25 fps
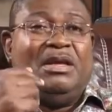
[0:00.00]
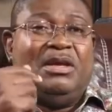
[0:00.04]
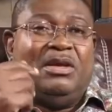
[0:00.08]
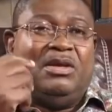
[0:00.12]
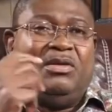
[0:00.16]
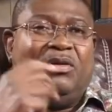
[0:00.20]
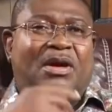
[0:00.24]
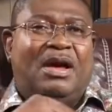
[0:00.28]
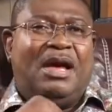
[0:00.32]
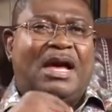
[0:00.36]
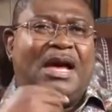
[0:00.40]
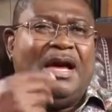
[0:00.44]
you
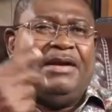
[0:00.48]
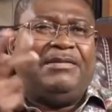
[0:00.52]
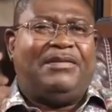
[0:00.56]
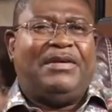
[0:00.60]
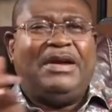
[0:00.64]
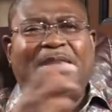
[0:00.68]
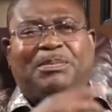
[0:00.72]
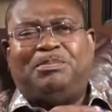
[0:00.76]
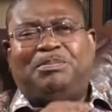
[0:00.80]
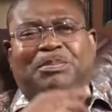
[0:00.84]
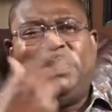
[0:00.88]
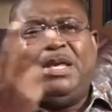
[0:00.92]
know, I've
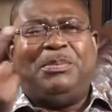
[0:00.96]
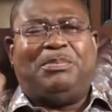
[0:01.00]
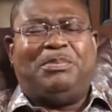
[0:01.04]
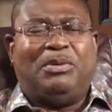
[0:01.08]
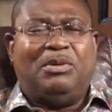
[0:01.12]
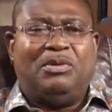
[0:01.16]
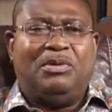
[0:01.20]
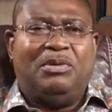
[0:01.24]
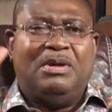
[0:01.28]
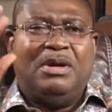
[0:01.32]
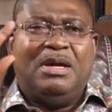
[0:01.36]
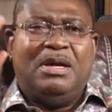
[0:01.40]
had
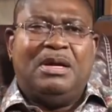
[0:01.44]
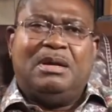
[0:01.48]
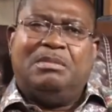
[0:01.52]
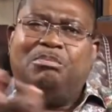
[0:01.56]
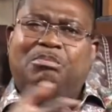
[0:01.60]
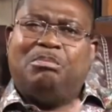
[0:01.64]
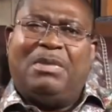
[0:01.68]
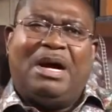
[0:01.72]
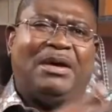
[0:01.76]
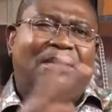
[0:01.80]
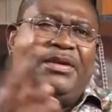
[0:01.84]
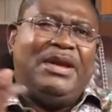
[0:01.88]
people
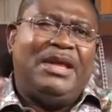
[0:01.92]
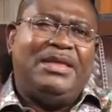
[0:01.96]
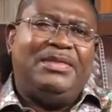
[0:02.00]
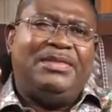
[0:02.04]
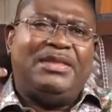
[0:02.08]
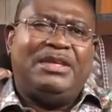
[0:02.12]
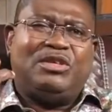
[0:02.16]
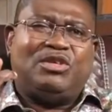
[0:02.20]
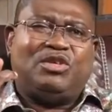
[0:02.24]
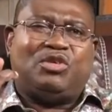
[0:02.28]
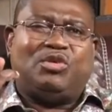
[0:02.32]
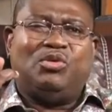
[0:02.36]
marrying
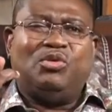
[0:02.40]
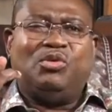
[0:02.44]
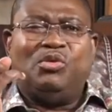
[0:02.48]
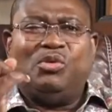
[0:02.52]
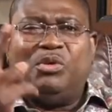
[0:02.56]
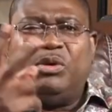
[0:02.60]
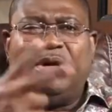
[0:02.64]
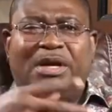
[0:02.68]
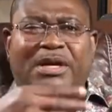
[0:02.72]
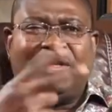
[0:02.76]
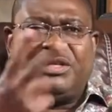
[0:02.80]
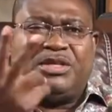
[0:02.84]
these two
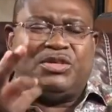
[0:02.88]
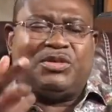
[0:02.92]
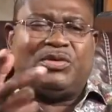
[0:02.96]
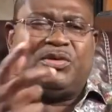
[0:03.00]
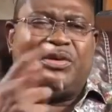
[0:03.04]
words